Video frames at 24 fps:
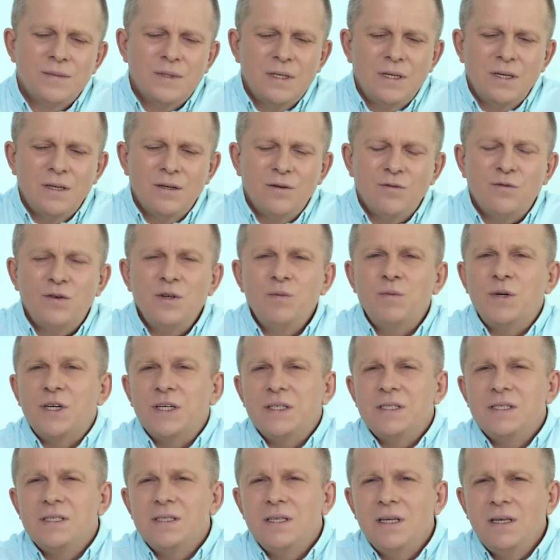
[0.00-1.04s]
choose the
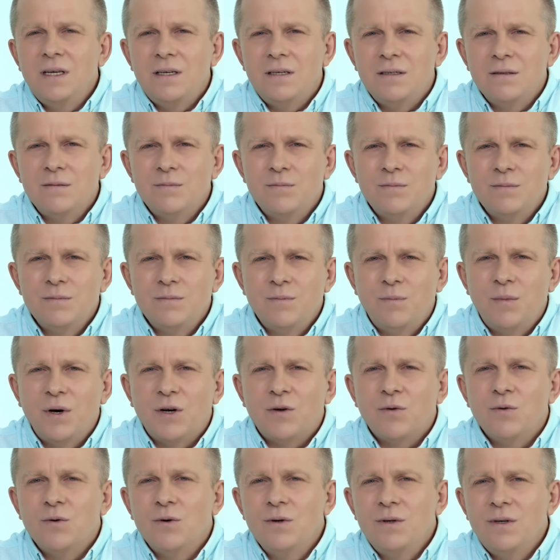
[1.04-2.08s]
goal of peace.
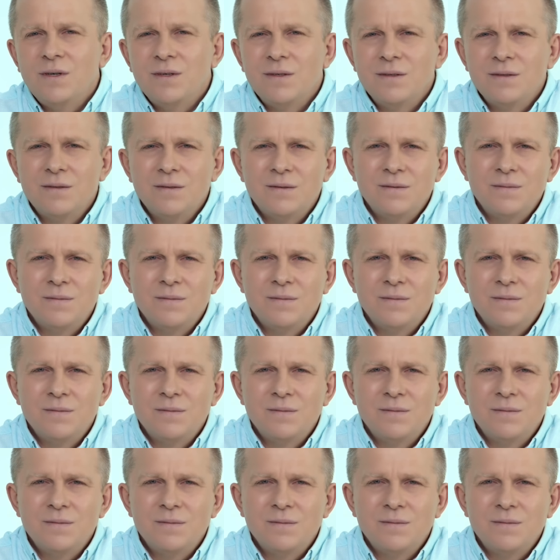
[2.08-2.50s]
Tell me,